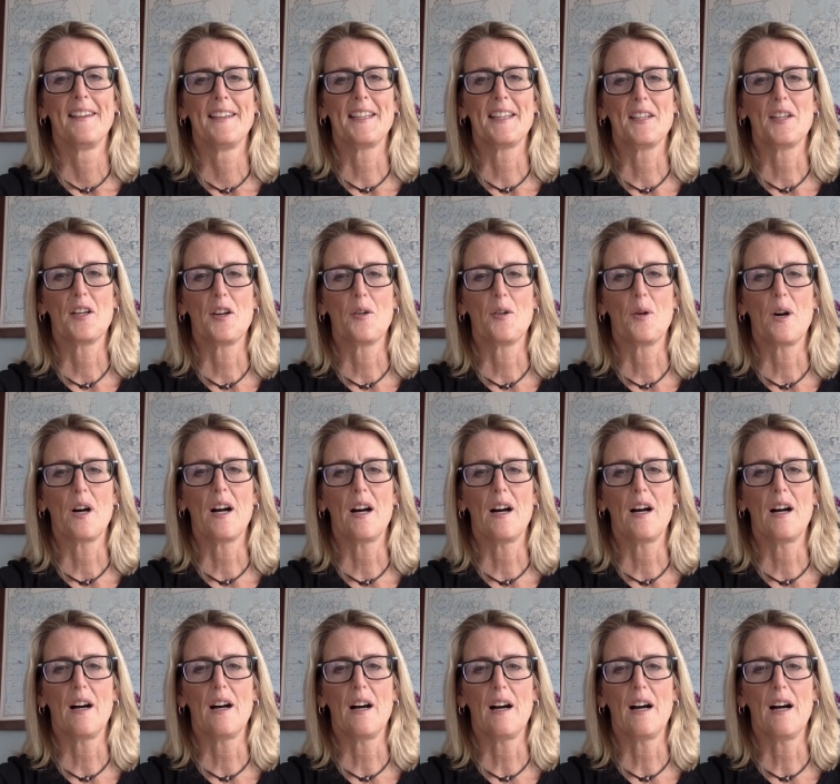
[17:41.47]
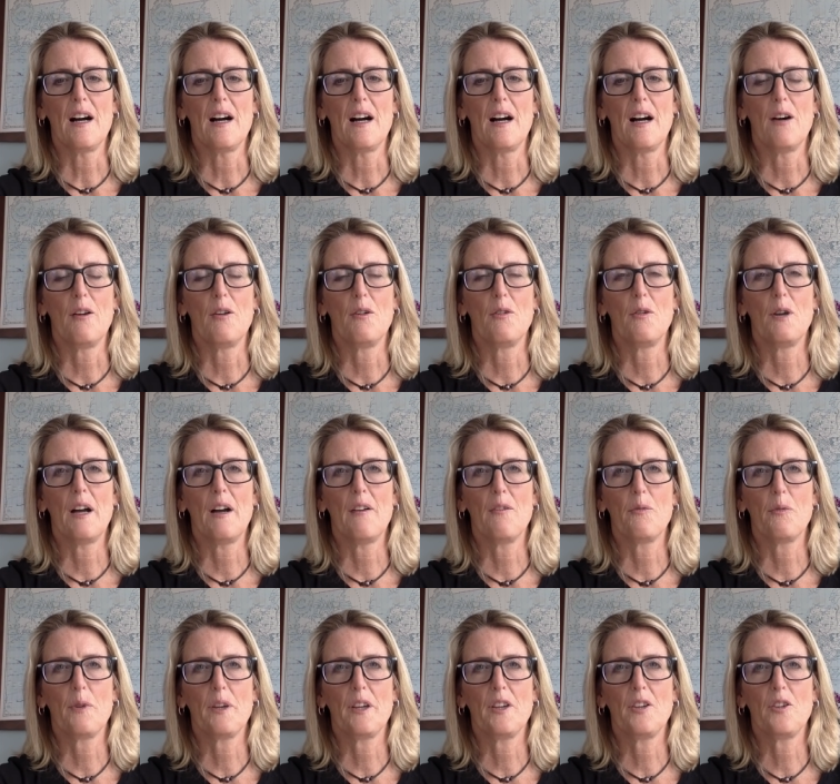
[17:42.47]
you know how how have
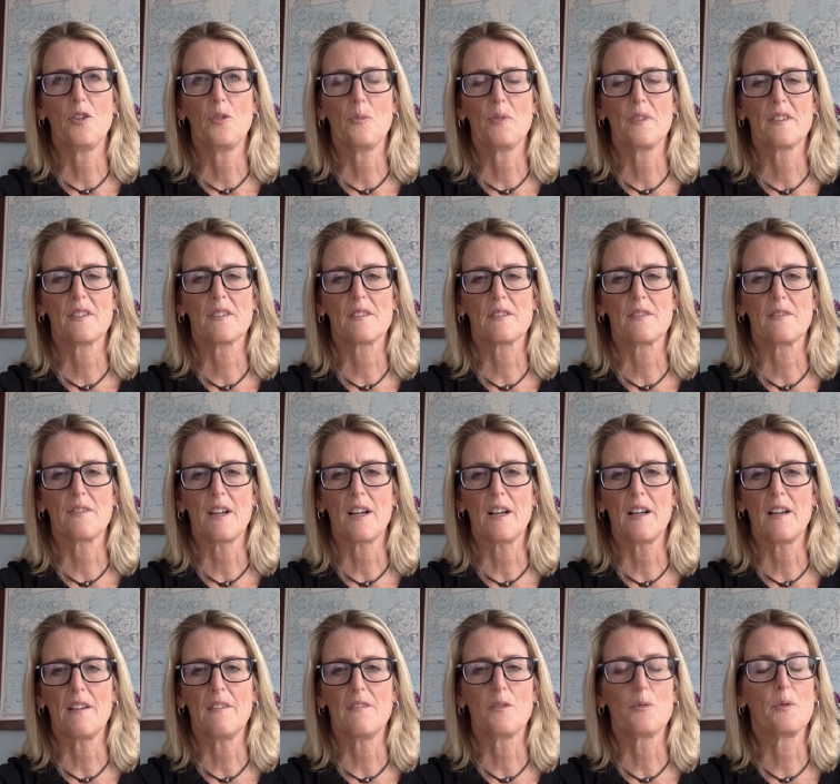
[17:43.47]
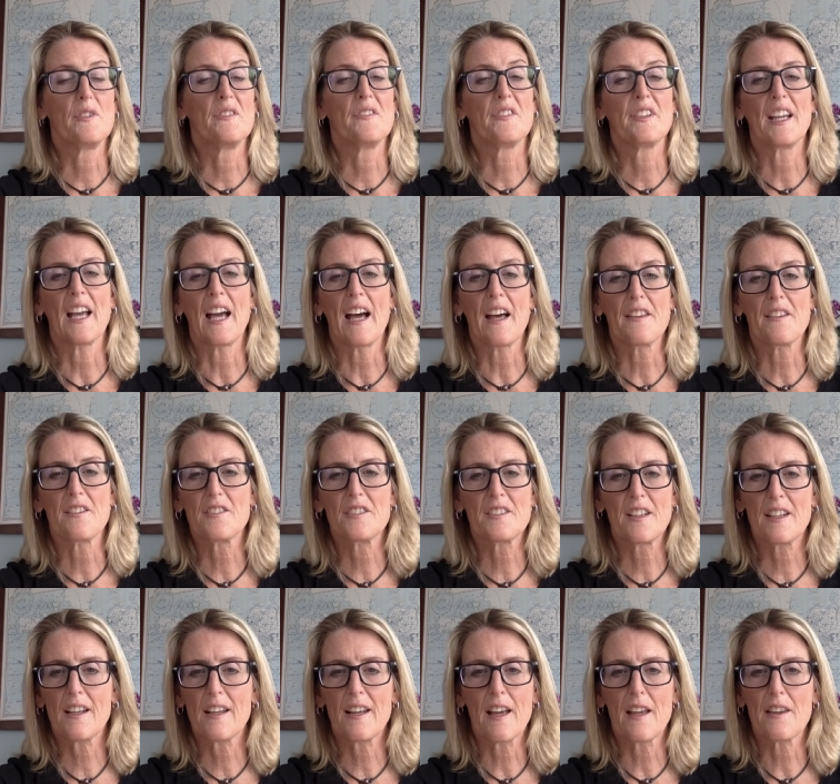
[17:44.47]
we humans survived? We've gathered
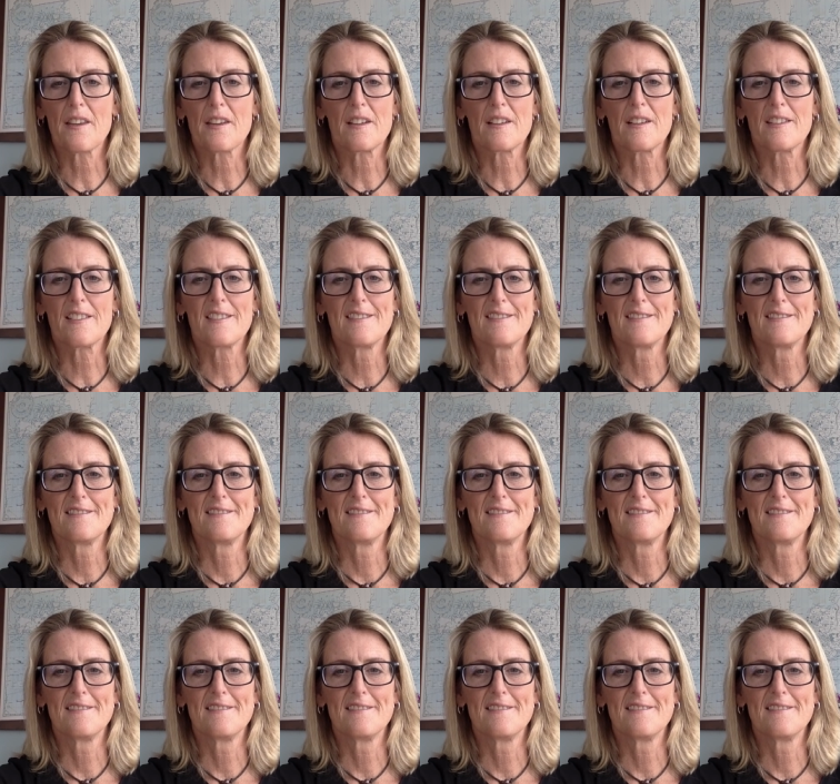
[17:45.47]
together